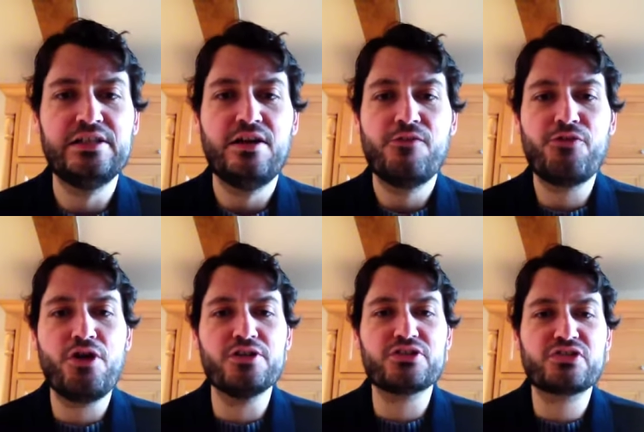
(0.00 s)

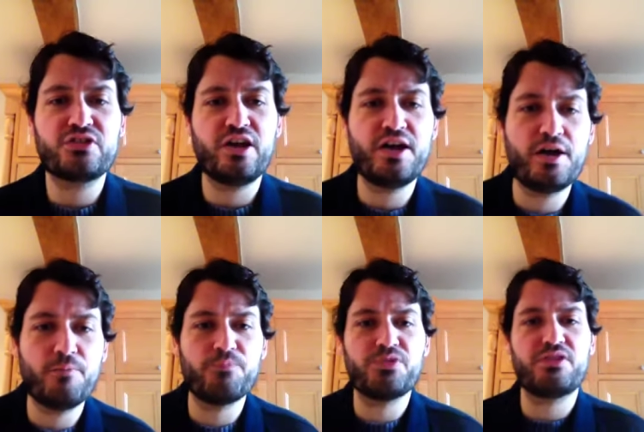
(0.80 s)
France
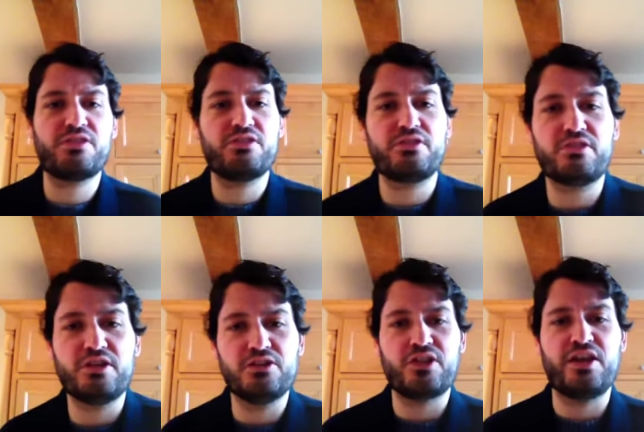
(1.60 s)
um,
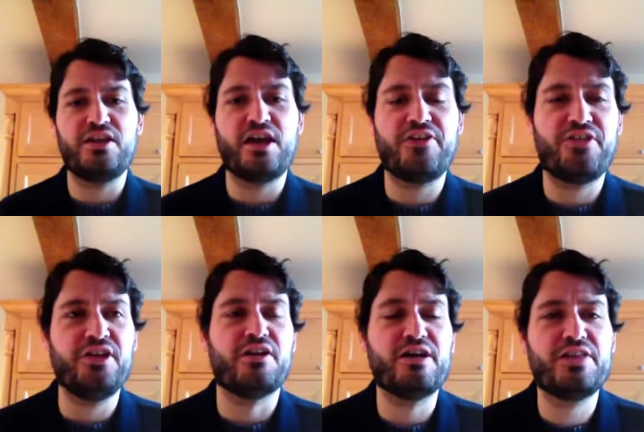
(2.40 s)
they uh, you
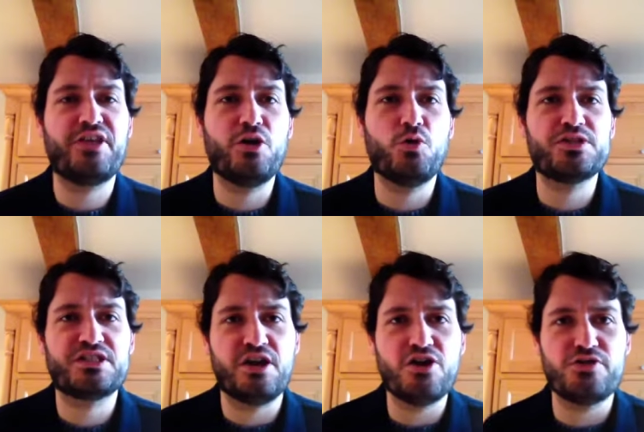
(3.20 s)
know they always
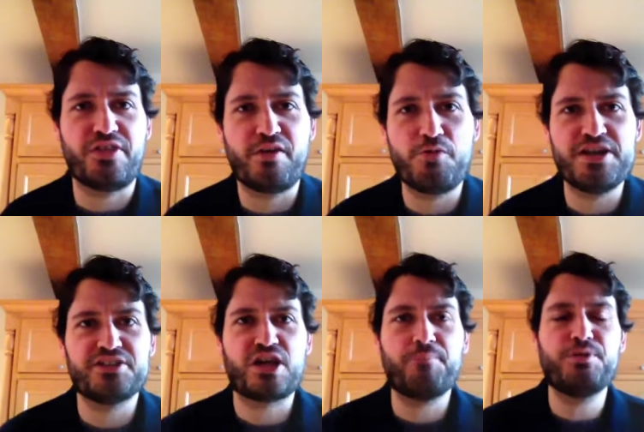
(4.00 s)
know that they win
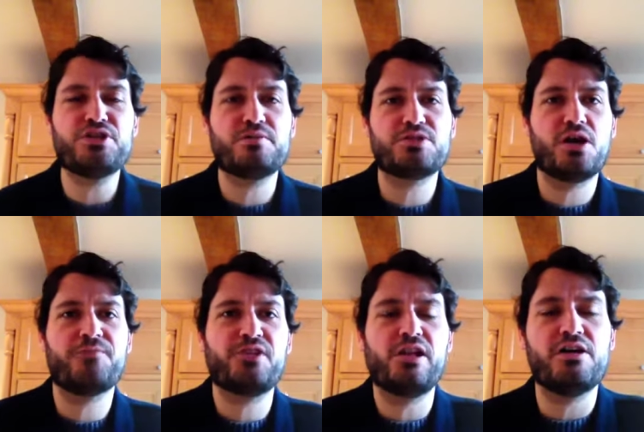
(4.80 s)
championships
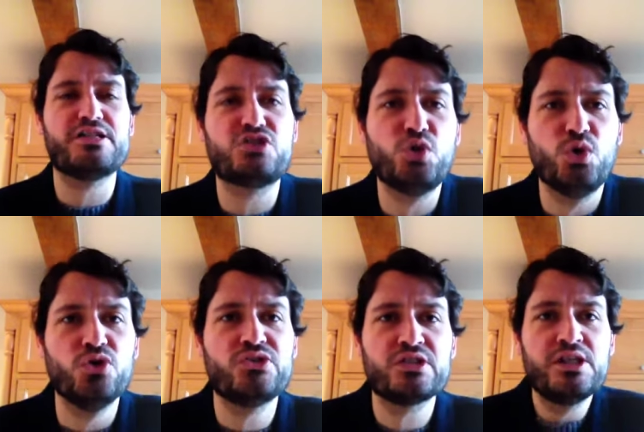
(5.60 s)
after Lions
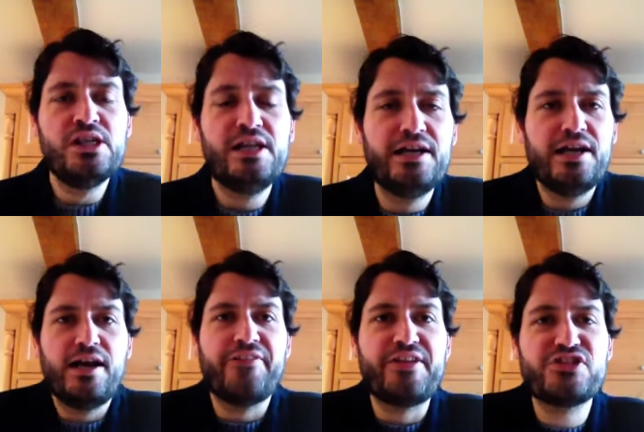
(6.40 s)
tours. Uh,
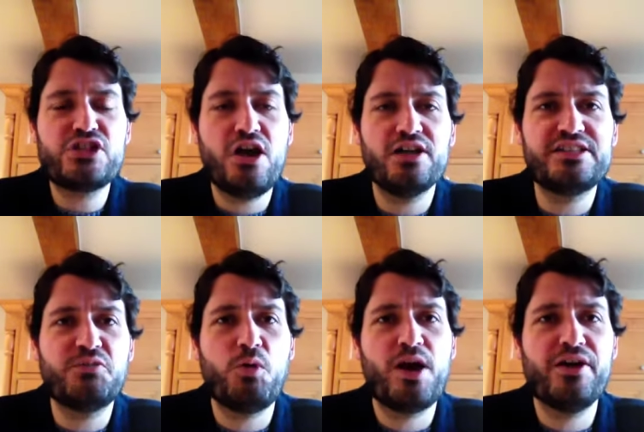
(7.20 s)
and they've
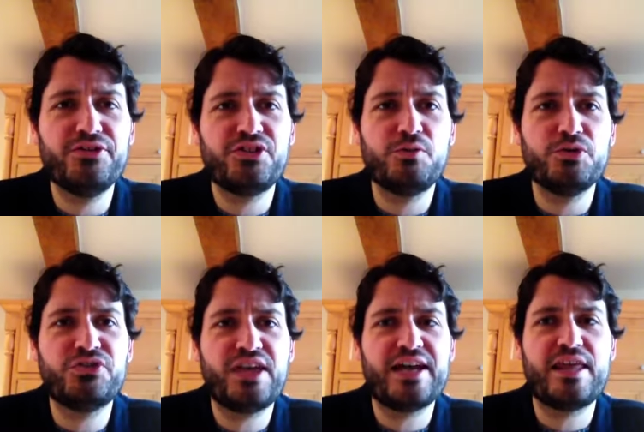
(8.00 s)
started well, so we'll
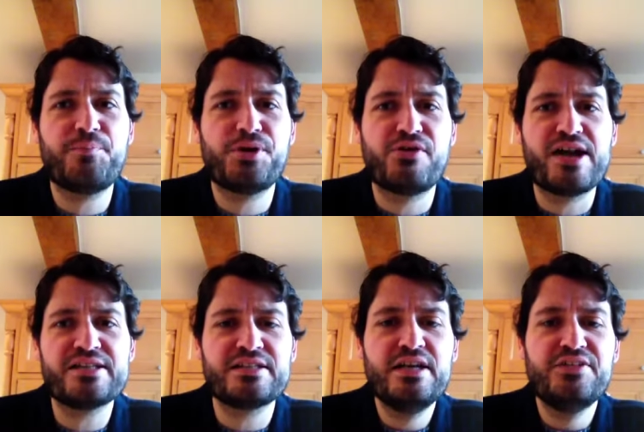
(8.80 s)
see how they
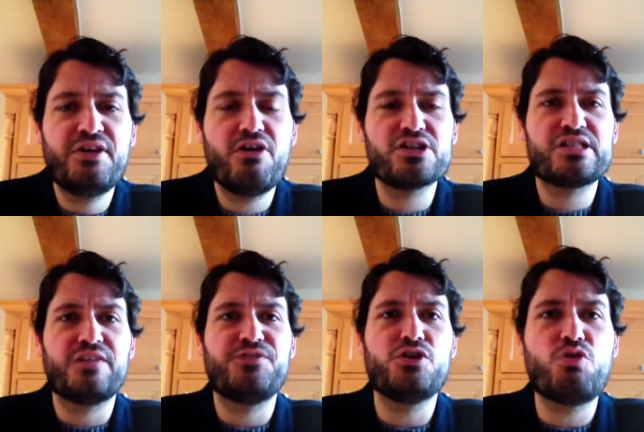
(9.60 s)
progress. There are still a
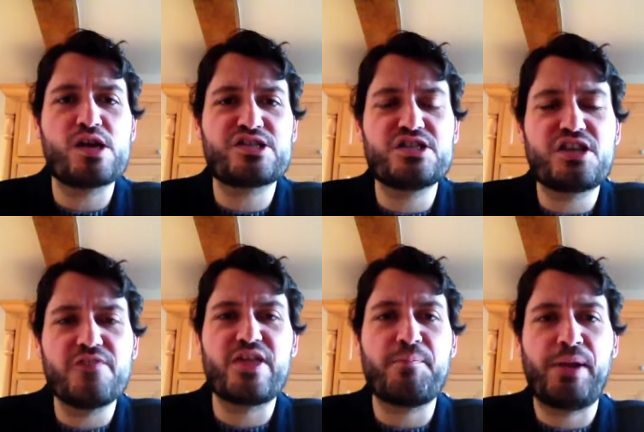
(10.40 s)
few questions
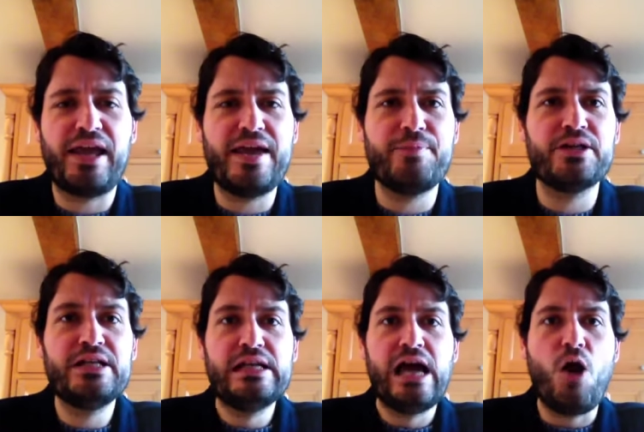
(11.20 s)
over their play, but
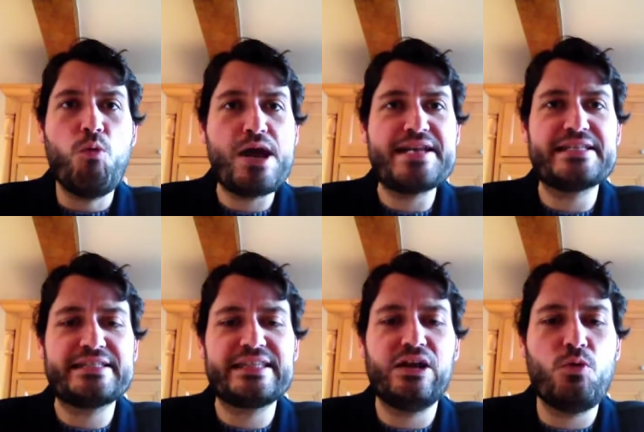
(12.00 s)
a win is
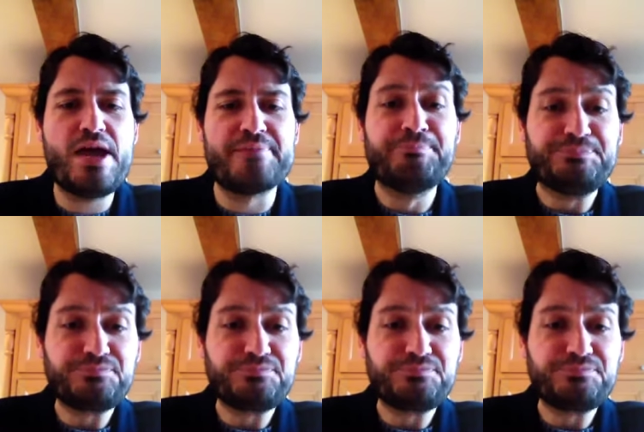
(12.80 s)
still a win.